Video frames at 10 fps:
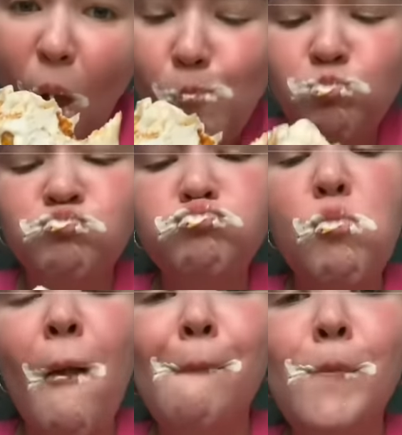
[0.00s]

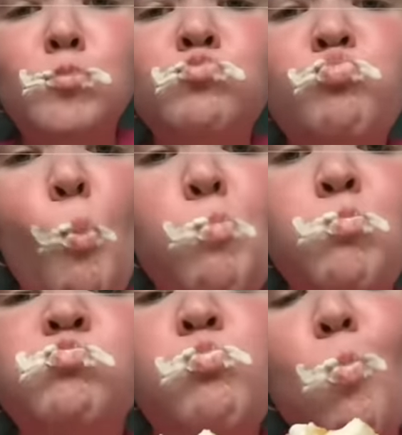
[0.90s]

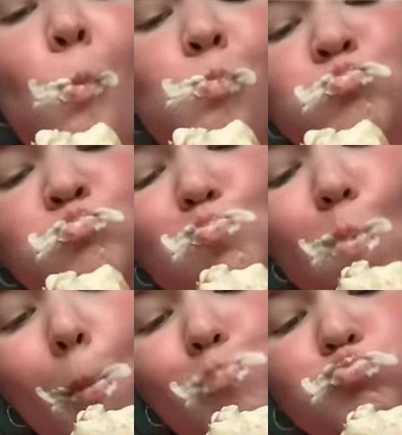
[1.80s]

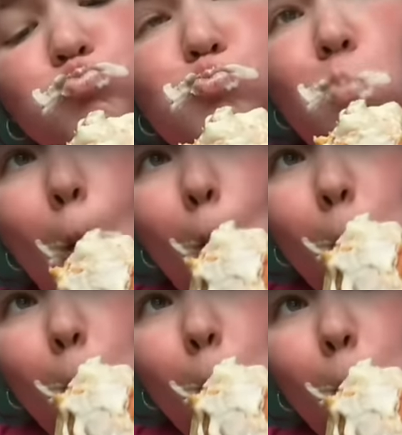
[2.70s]

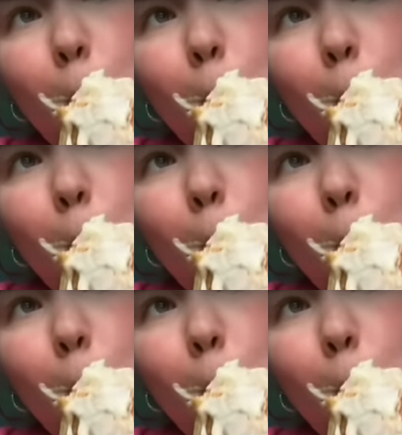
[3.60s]
This person isn't speaking.